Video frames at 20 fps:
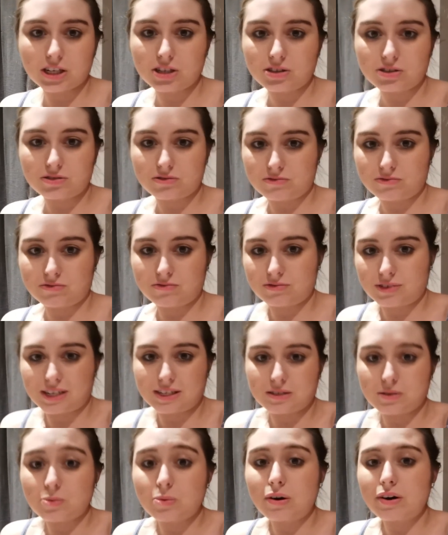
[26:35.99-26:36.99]
just
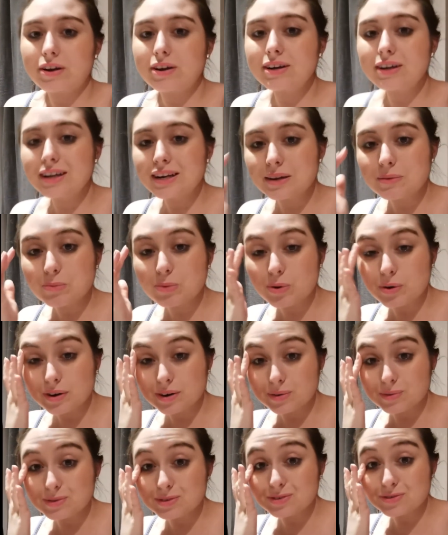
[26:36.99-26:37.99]
isn't working anymore.
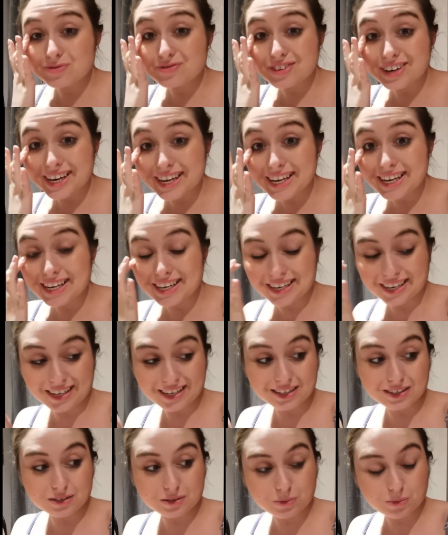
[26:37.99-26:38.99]
And it was a really
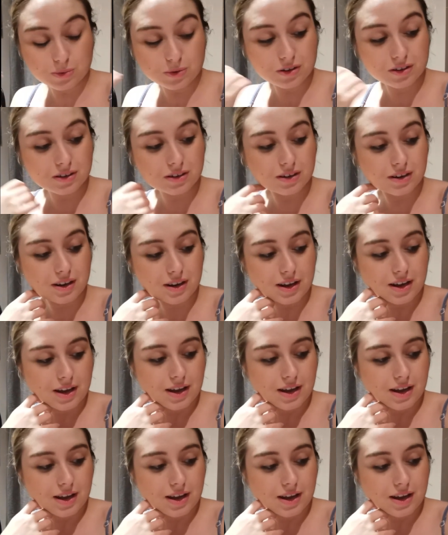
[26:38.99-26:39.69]
nice one.